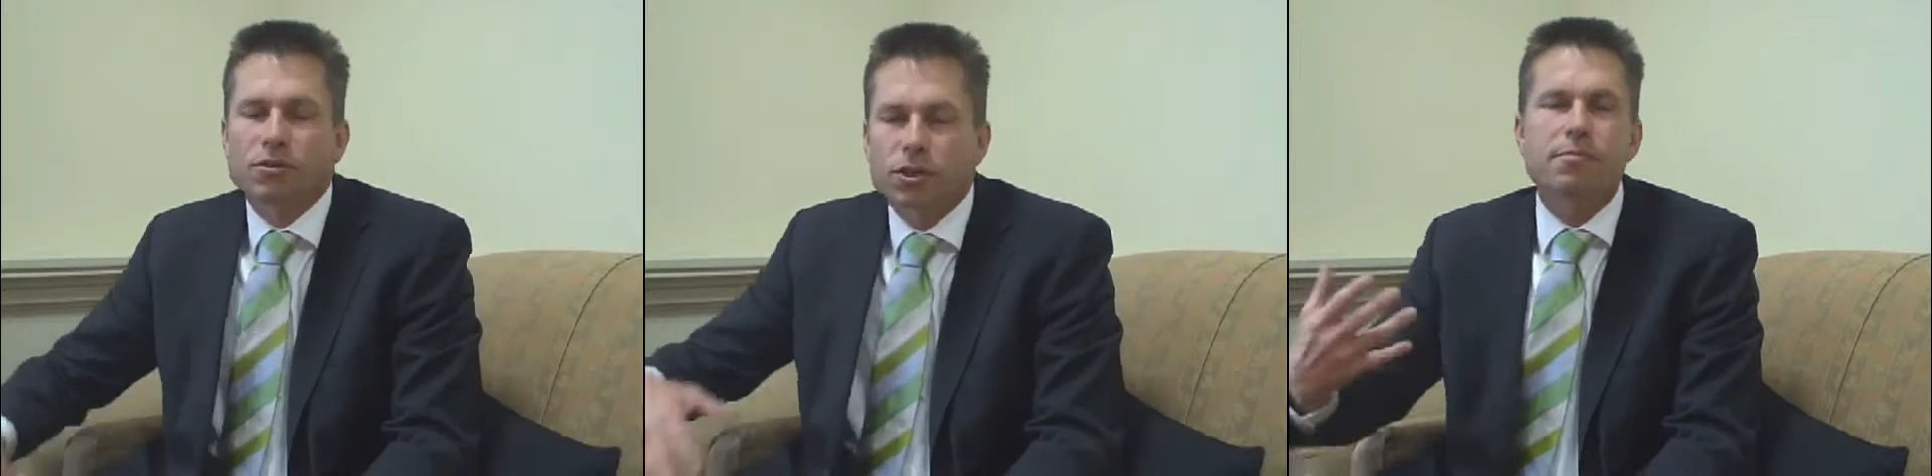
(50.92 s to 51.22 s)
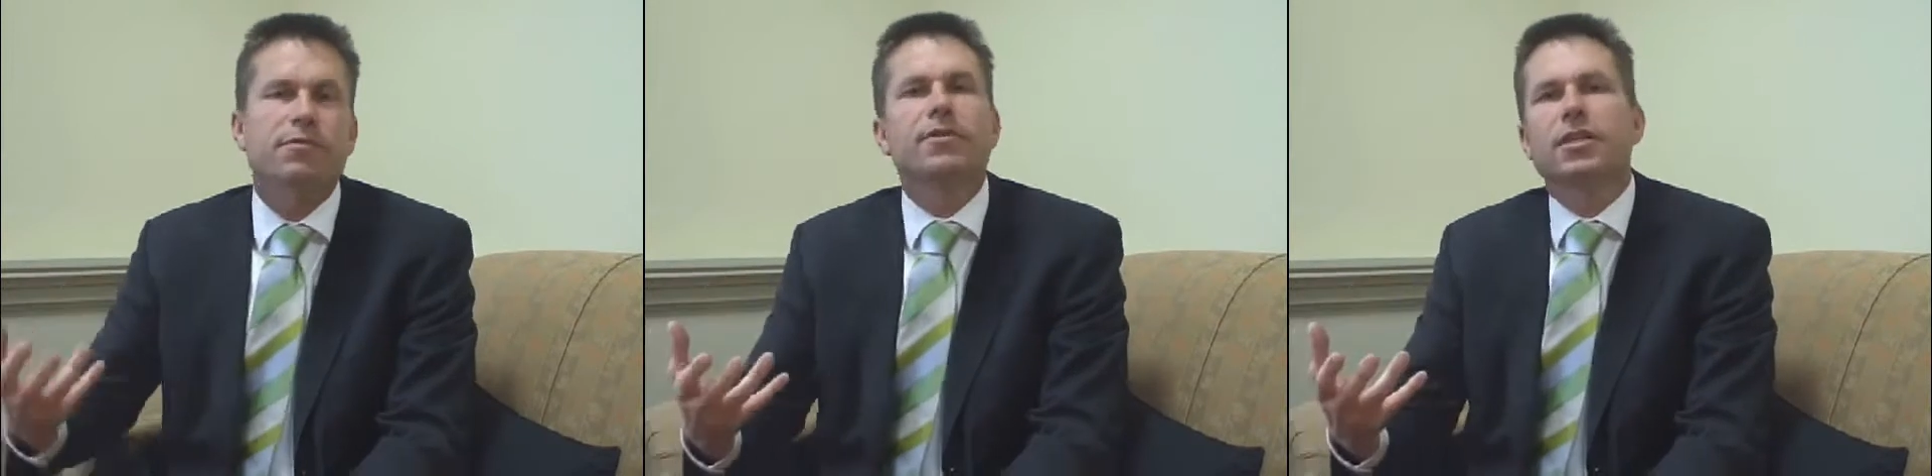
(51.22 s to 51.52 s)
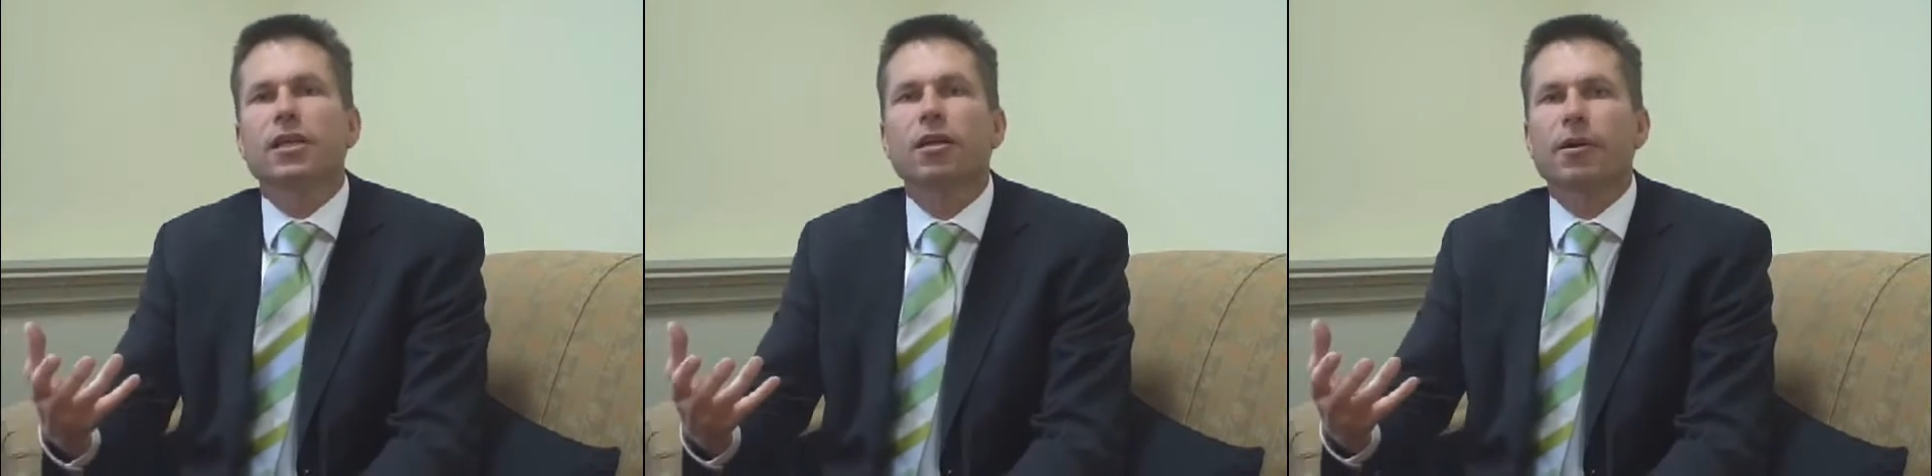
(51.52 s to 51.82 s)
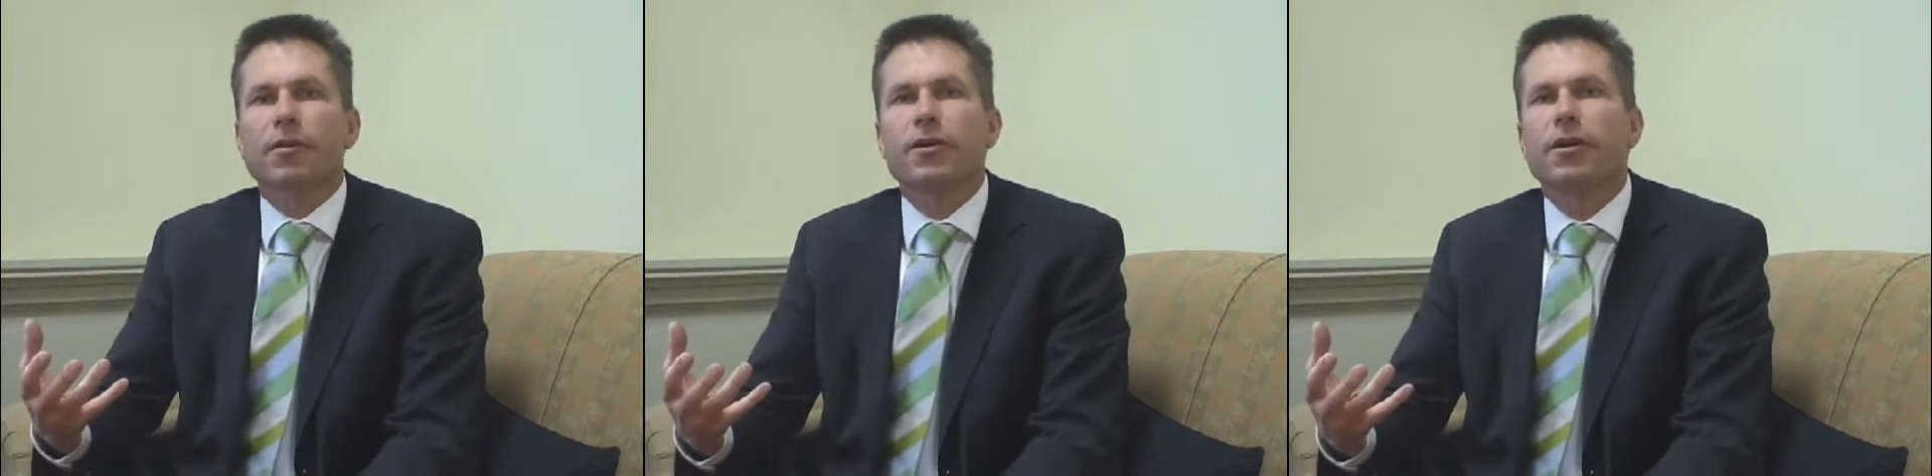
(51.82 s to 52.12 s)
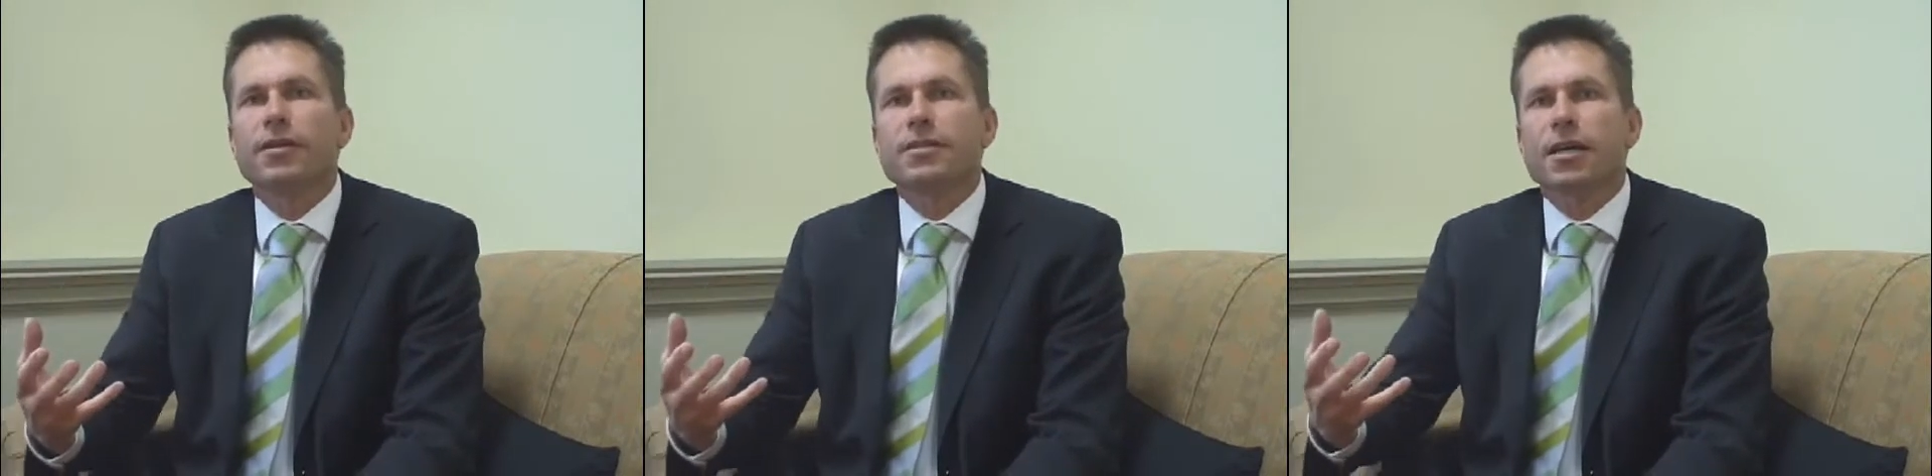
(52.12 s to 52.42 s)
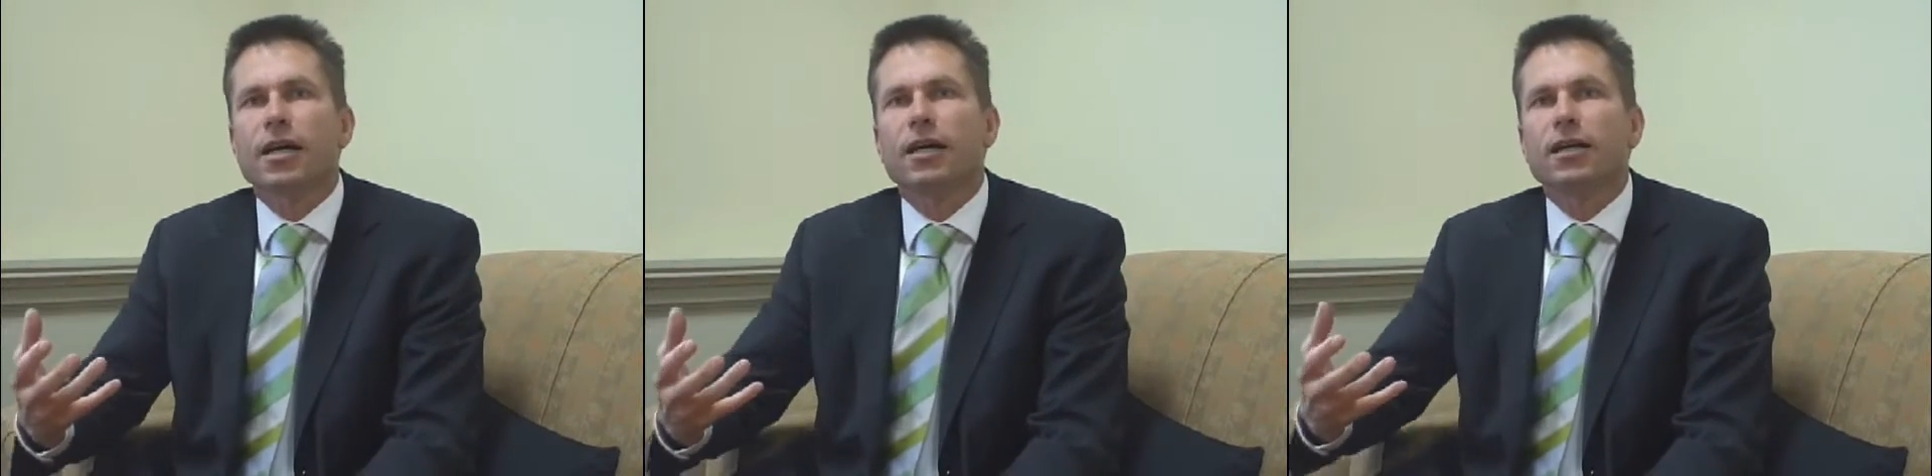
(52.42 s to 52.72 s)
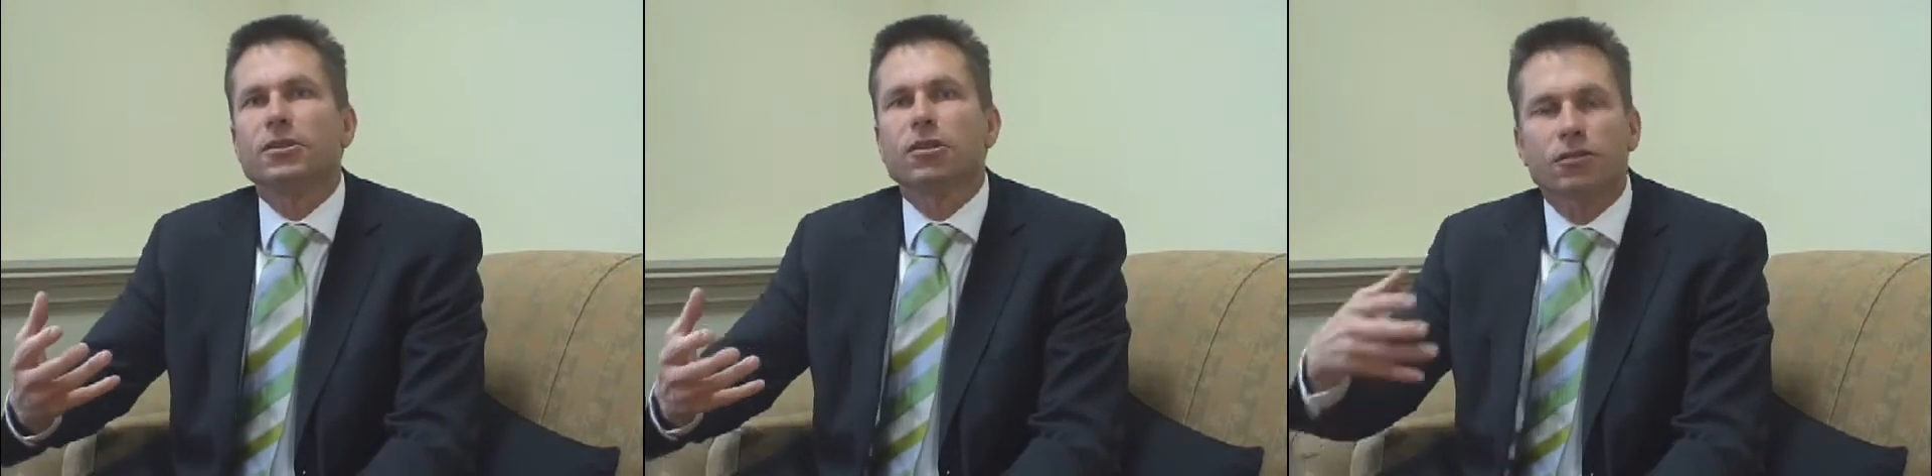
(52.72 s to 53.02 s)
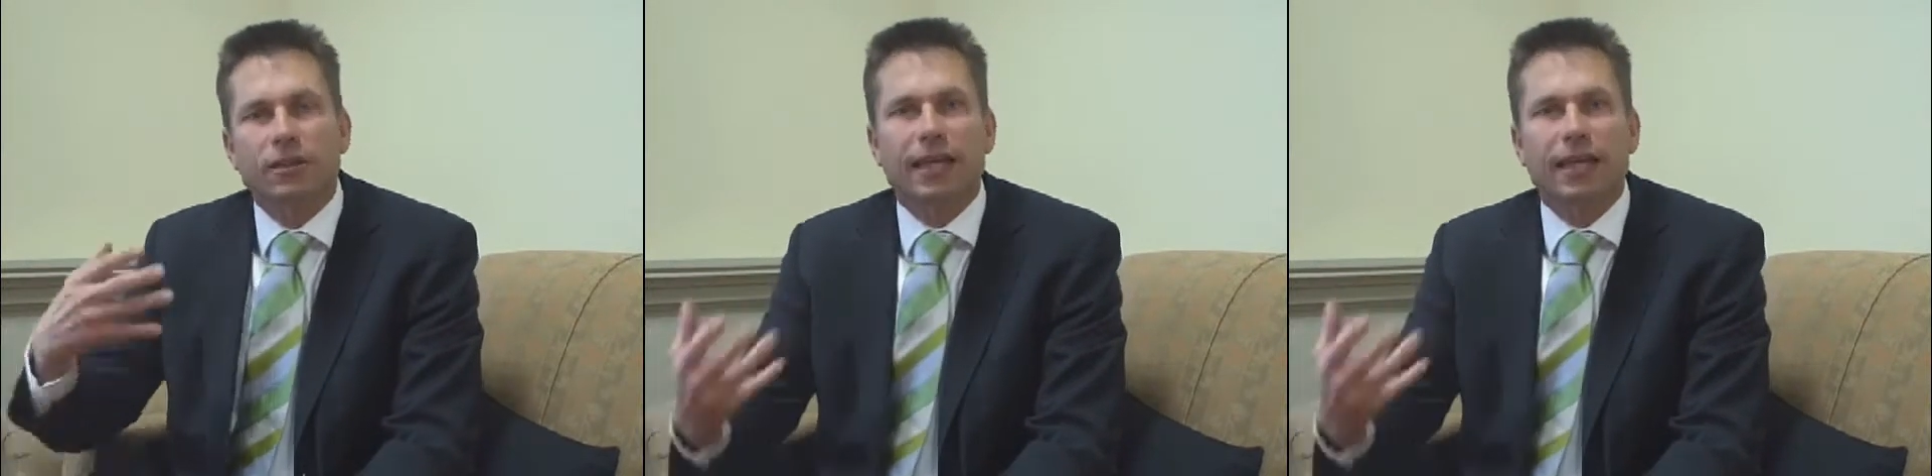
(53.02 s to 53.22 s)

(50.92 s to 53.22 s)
Well, in terms of his economic theories, uh, Dr.